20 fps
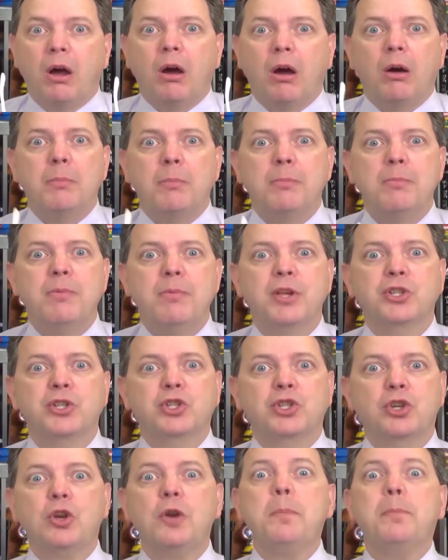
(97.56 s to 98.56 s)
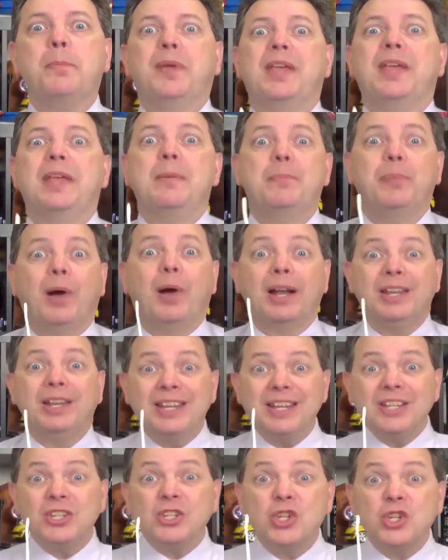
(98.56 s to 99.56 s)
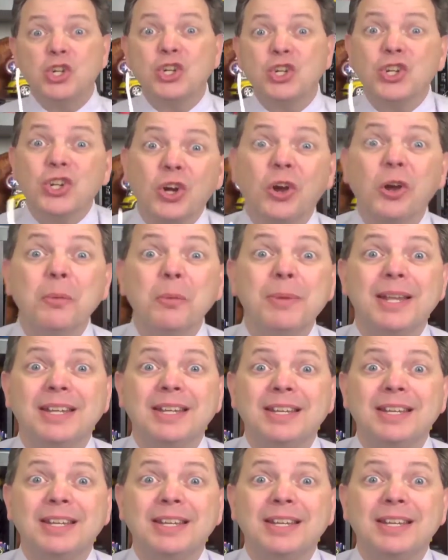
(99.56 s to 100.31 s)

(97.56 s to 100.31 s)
Mr. Peabody and Sherman!